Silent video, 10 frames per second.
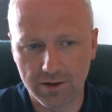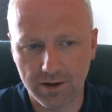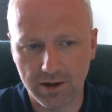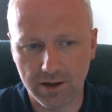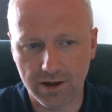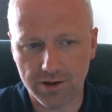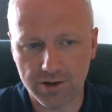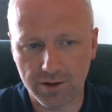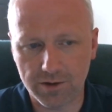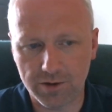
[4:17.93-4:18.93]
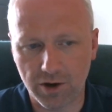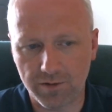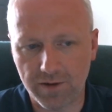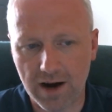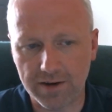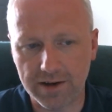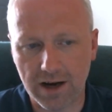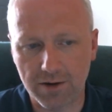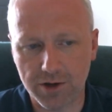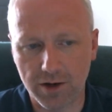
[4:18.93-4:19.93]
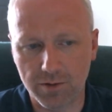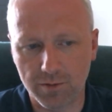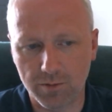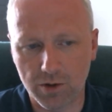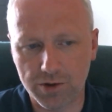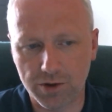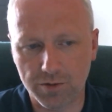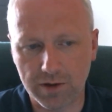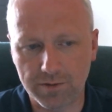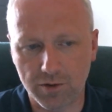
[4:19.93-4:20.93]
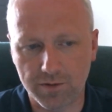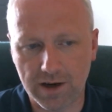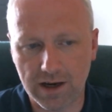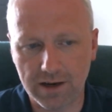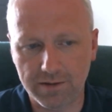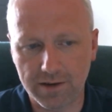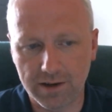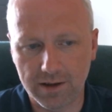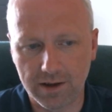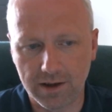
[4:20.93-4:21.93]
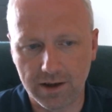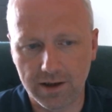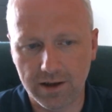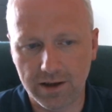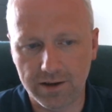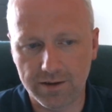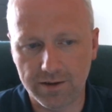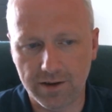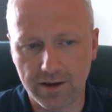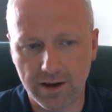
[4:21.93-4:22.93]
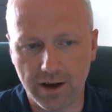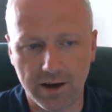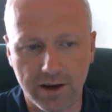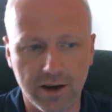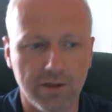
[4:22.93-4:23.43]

So it's not firing now. So 1, 2, 3, 4, 5, and yeah,